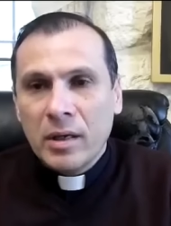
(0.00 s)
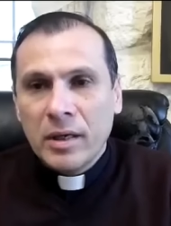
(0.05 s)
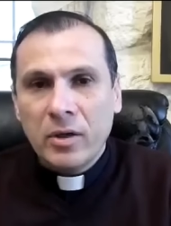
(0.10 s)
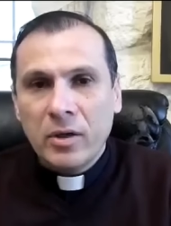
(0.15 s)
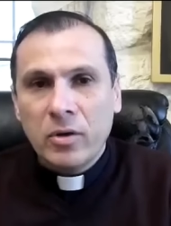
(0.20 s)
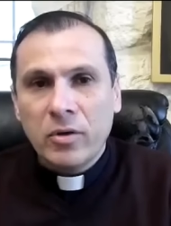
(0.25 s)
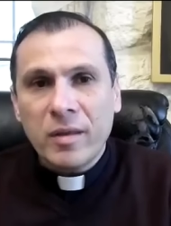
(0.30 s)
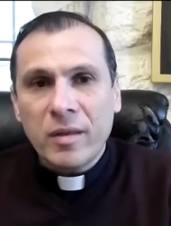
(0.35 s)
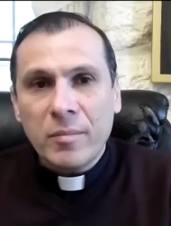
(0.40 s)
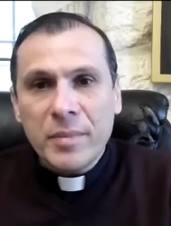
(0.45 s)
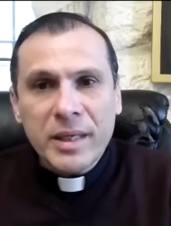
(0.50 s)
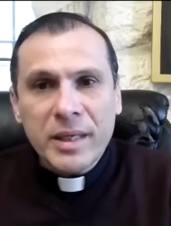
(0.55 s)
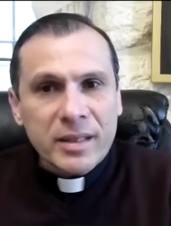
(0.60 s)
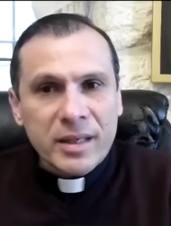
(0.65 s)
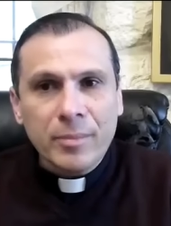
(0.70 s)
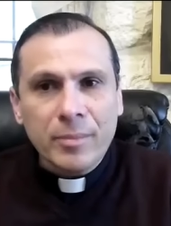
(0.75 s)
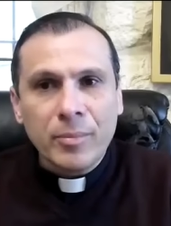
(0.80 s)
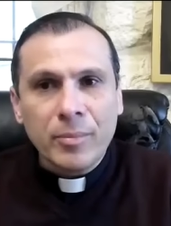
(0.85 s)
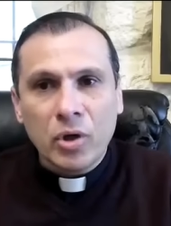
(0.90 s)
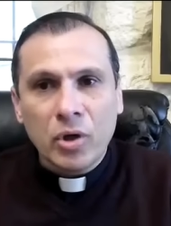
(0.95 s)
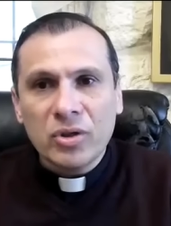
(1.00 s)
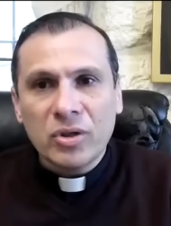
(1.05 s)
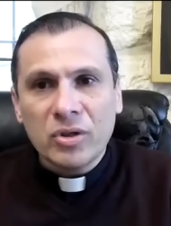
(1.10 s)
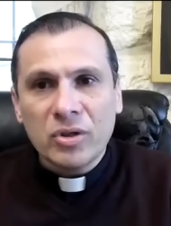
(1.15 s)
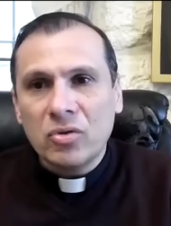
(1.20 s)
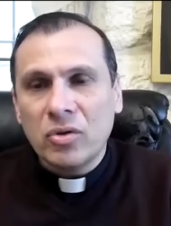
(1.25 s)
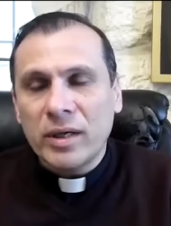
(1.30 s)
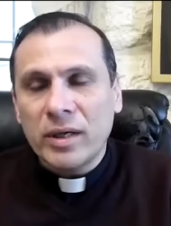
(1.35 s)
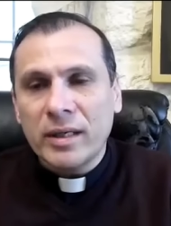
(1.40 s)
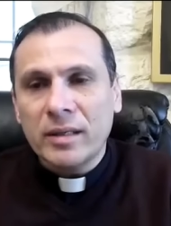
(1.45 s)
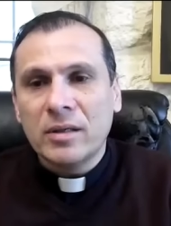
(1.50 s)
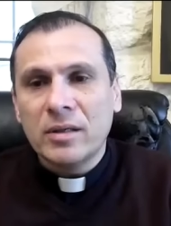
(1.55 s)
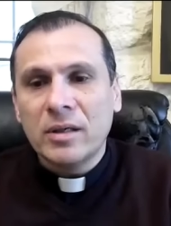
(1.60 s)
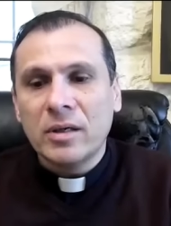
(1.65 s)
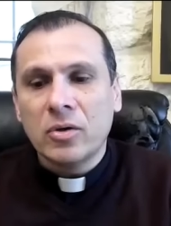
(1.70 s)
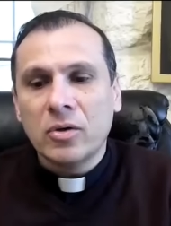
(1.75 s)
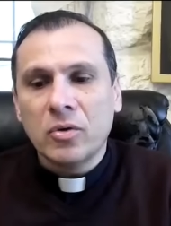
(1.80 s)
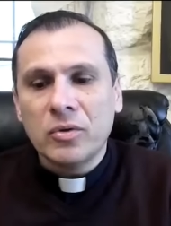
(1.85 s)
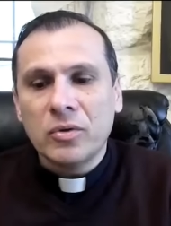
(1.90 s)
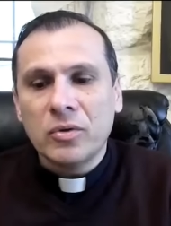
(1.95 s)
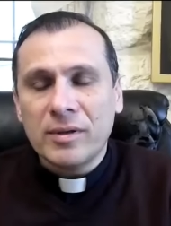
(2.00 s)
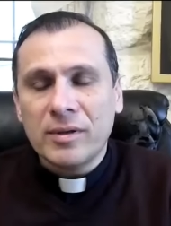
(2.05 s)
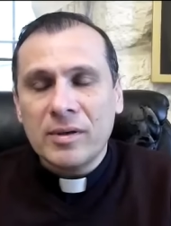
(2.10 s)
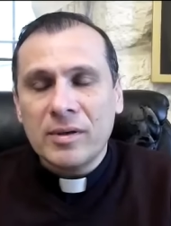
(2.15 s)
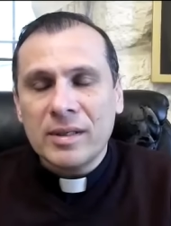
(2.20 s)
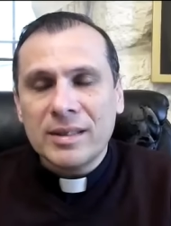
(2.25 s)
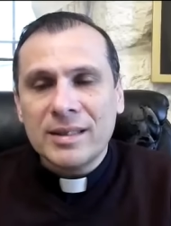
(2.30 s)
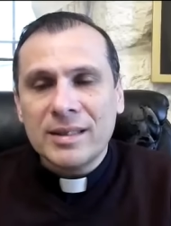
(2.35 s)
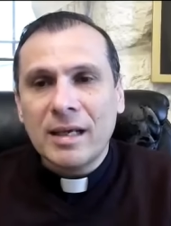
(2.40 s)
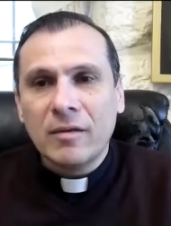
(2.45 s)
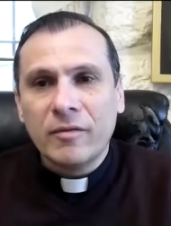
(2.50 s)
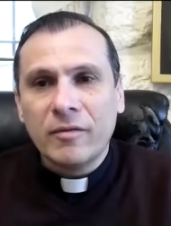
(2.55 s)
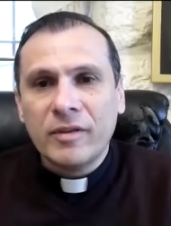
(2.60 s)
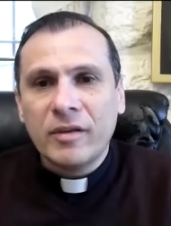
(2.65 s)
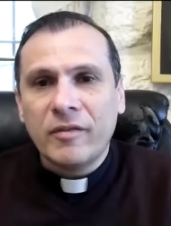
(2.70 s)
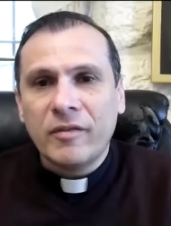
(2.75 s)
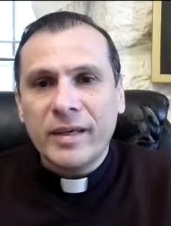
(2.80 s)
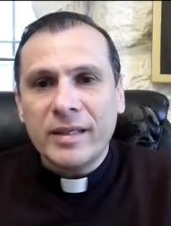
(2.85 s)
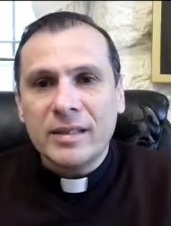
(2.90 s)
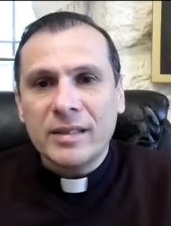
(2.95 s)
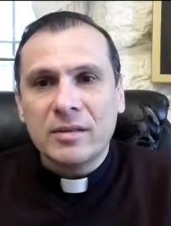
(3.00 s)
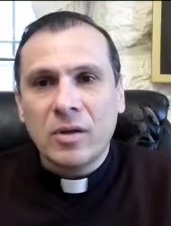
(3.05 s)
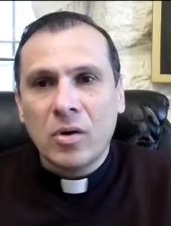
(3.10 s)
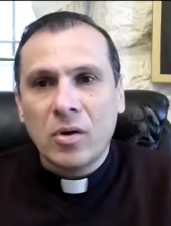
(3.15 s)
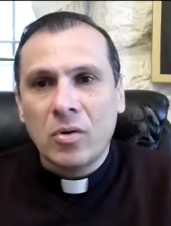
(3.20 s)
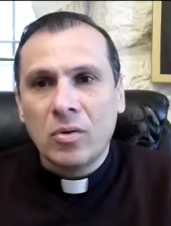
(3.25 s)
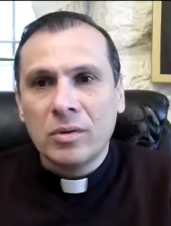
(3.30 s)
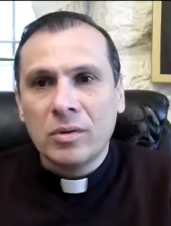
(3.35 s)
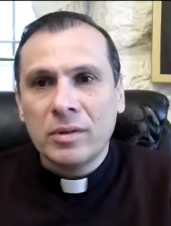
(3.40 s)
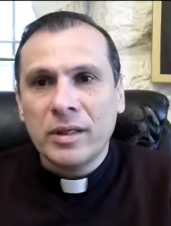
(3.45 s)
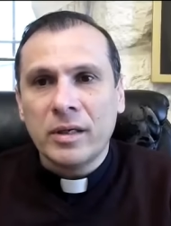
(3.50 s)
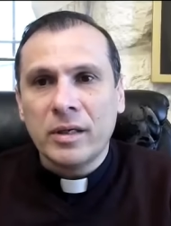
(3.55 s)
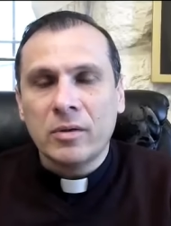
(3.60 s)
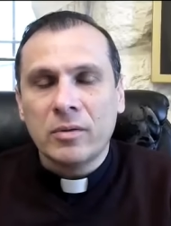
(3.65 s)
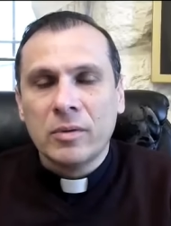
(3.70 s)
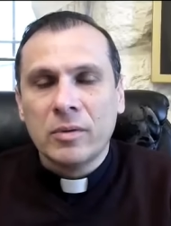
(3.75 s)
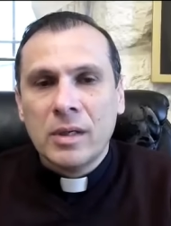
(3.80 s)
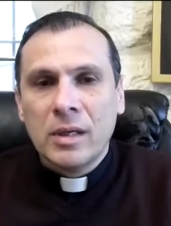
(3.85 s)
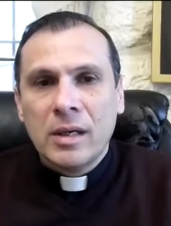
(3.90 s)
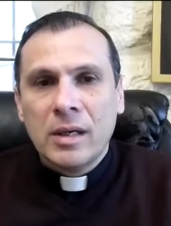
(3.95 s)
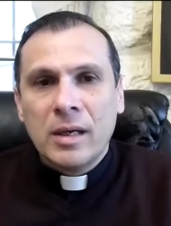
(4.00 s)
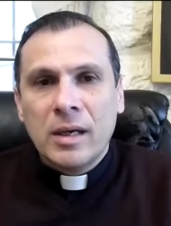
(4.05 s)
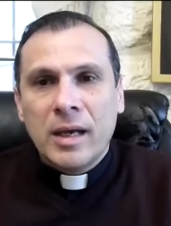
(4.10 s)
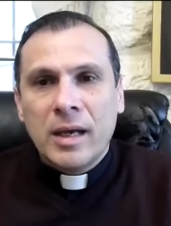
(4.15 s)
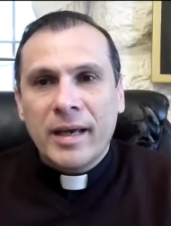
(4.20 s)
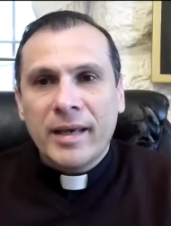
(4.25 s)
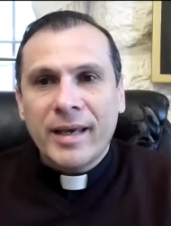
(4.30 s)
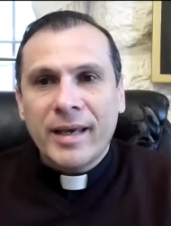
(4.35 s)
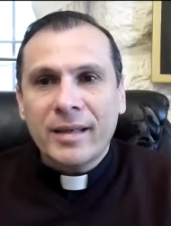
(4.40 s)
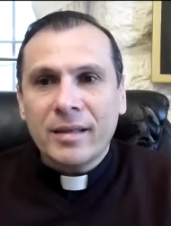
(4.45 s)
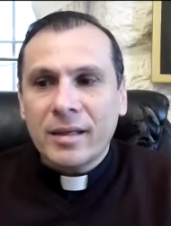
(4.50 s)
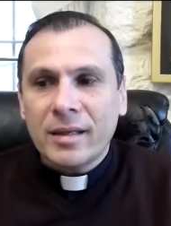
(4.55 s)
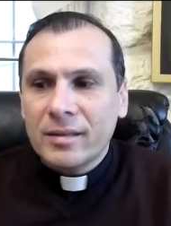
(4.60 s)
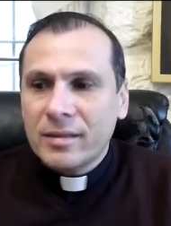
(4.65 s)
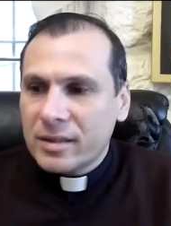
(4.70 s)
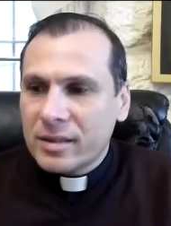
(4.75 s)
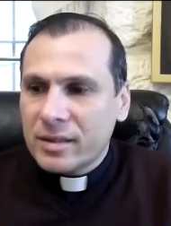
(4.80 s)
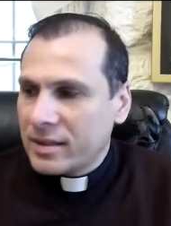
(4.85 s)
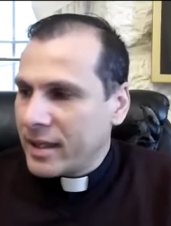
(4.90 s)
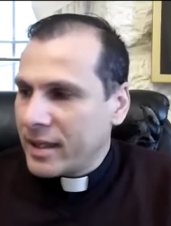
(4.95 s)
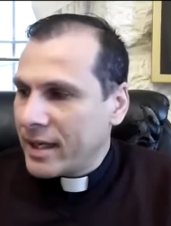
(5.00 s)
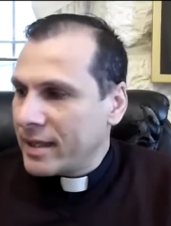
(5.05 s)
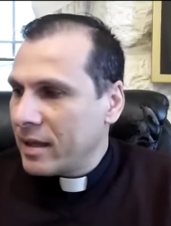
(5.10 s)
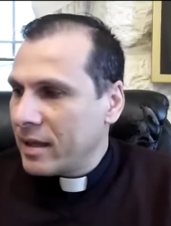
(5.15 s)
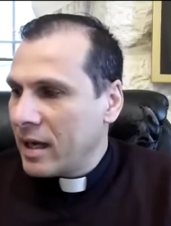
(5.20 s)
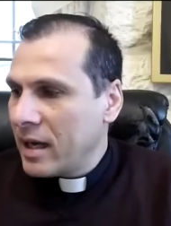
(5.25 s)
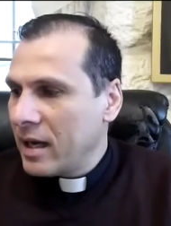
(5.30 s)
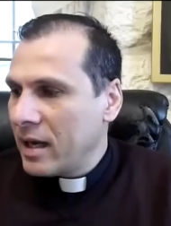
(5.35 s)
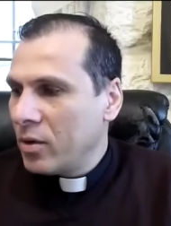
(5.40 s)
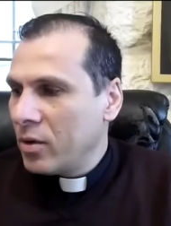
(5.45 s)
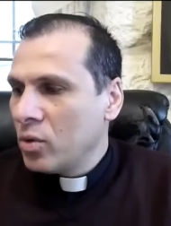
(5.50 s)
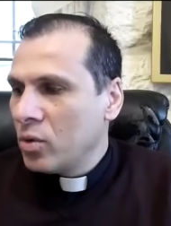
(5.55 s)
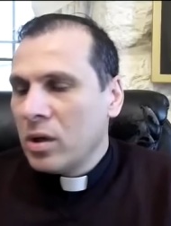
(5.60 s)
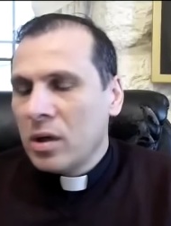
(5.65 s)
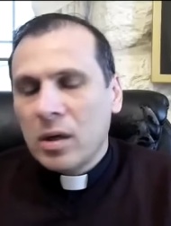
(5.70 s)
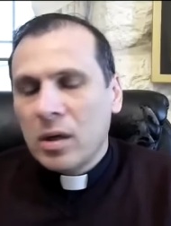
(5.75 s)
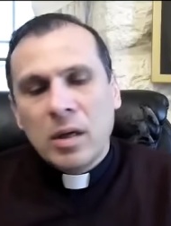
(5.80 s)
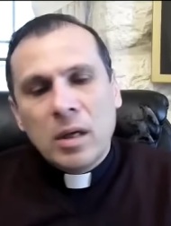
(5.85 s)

you know the media bought into it you know self-defense the whole you know i can't understand how